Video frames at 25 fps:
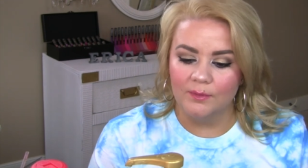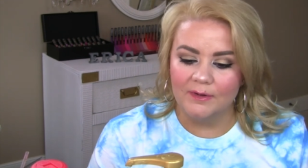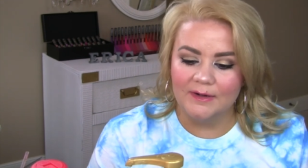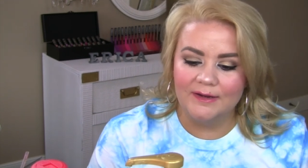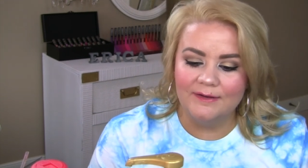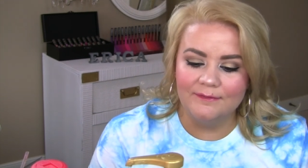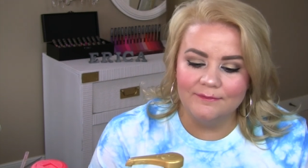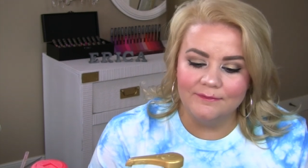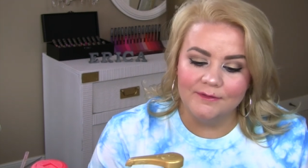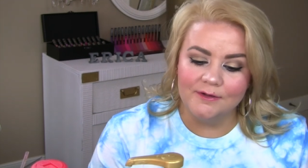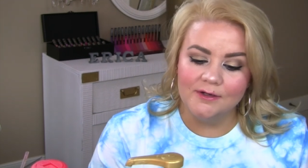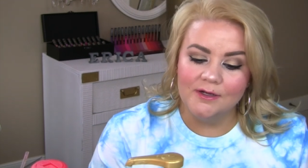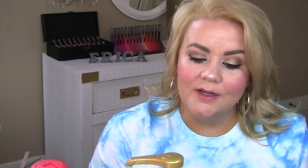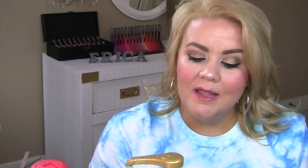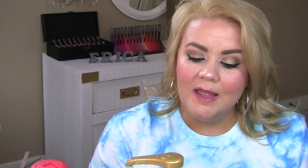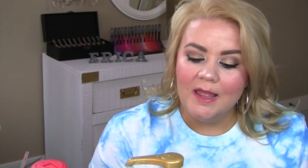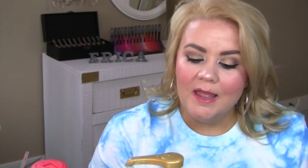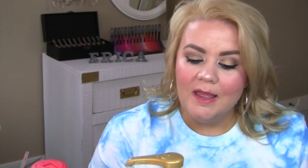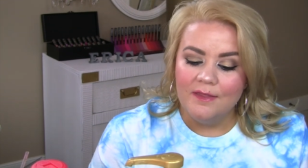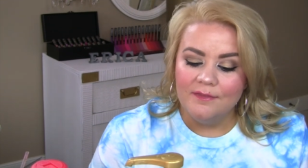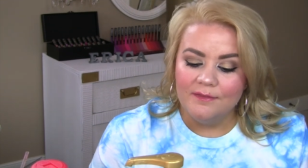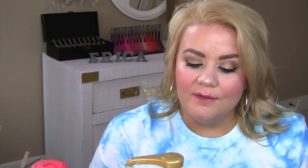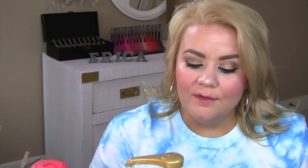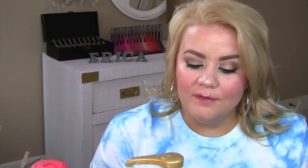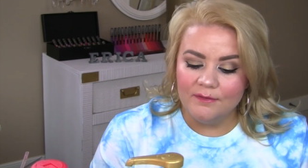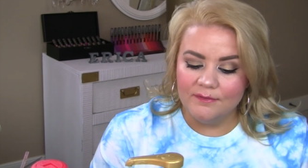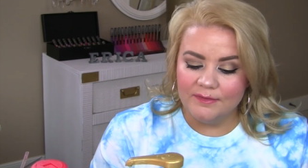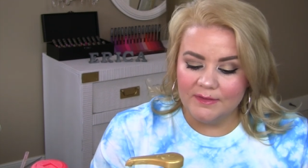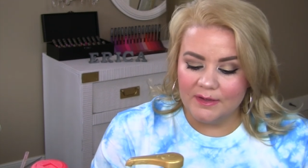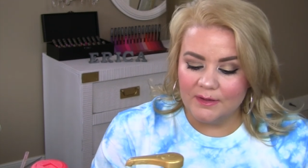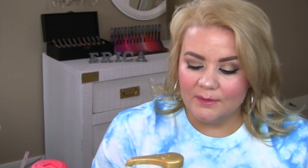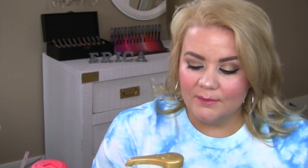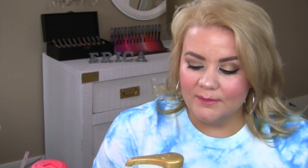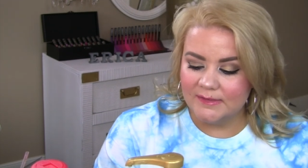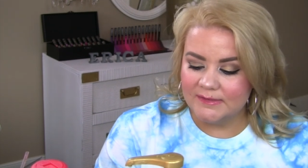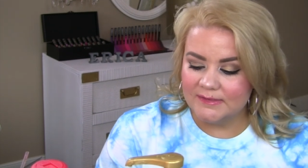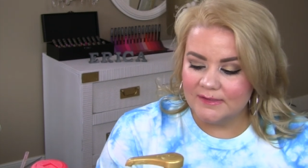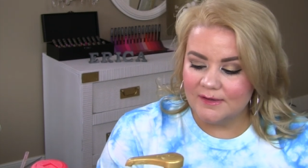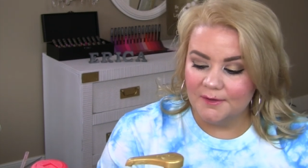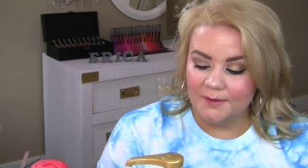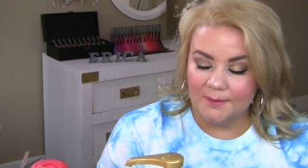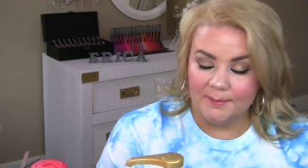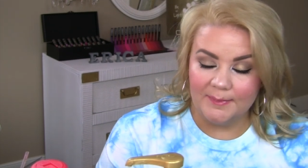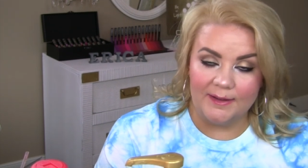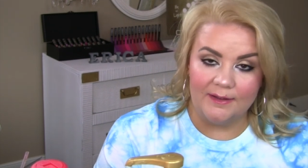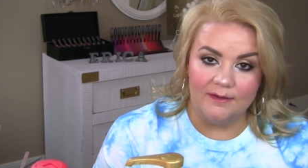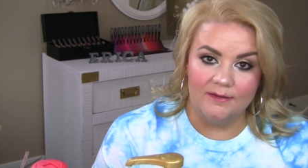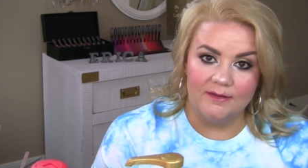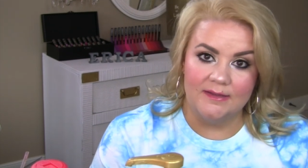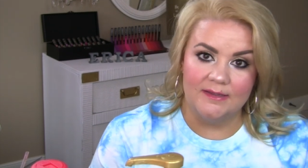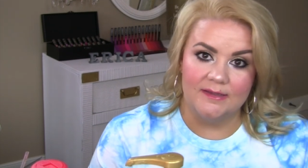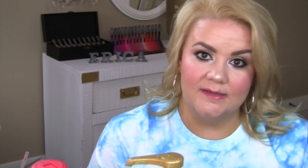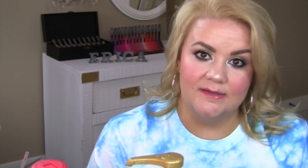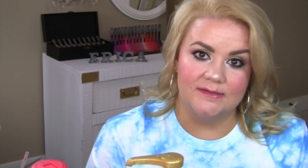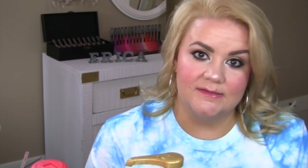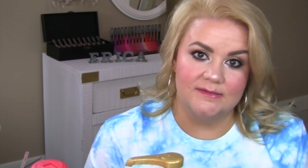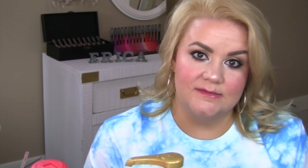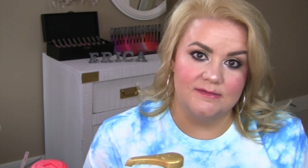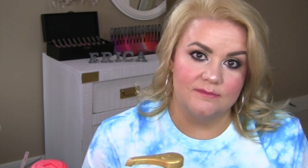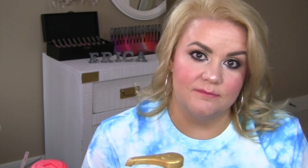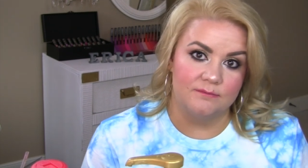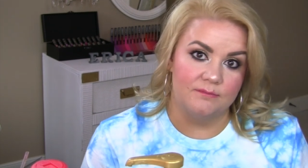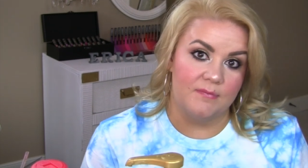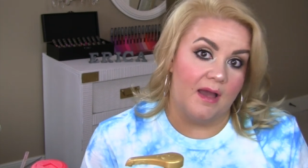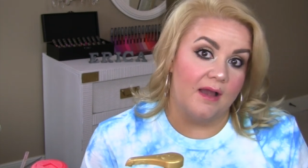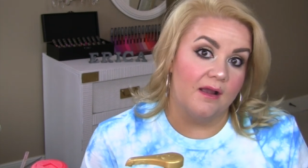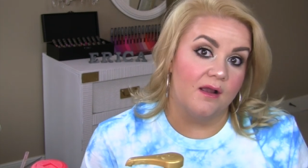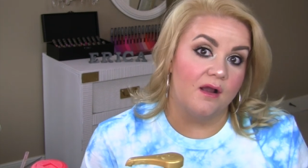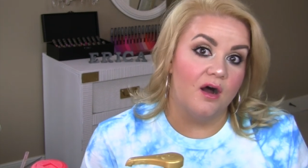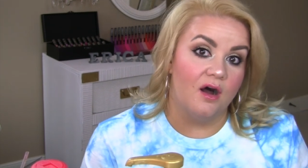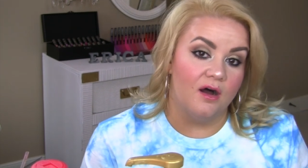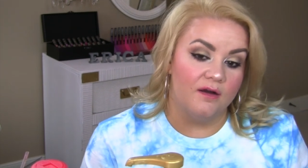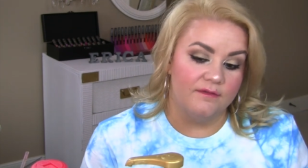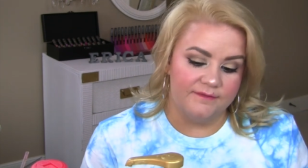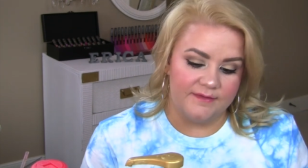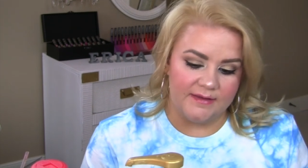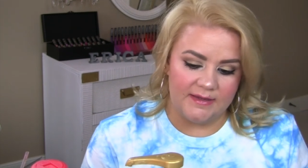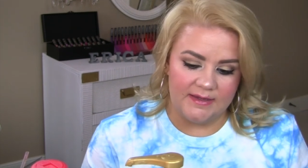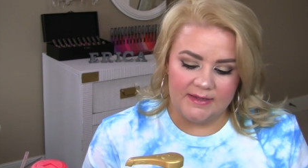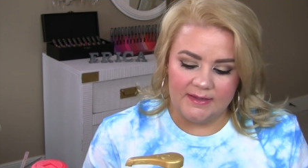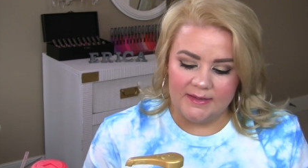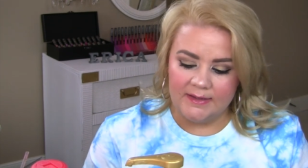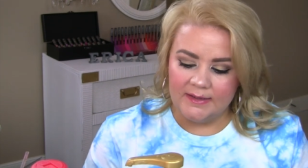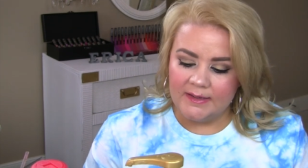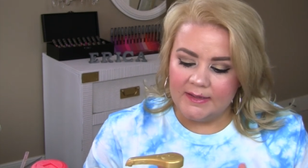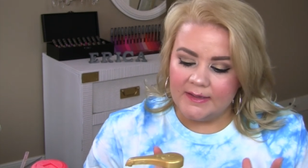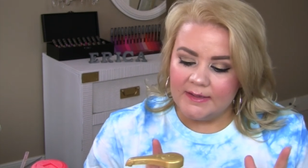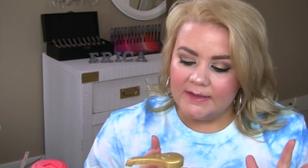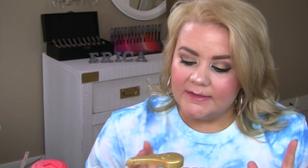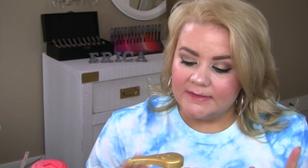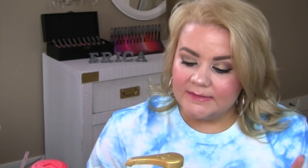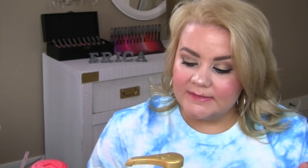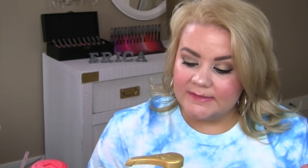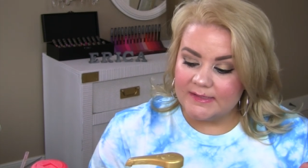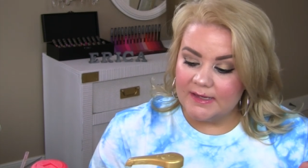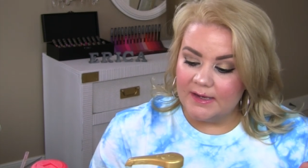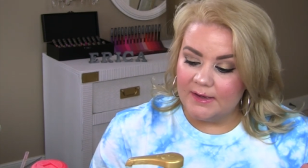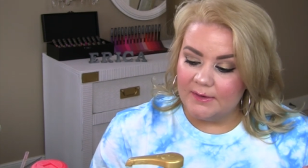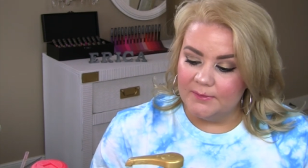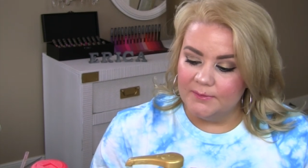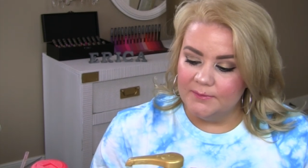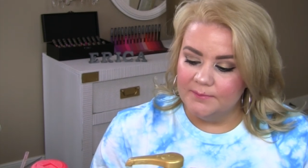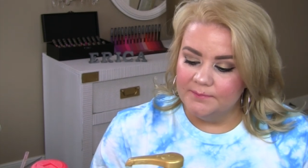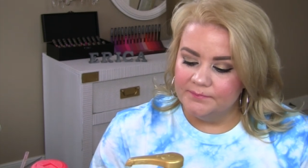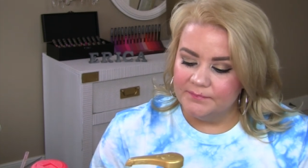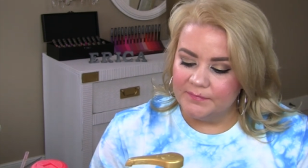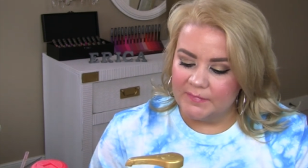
whatever. The only thing I want to talk about is my coffee. So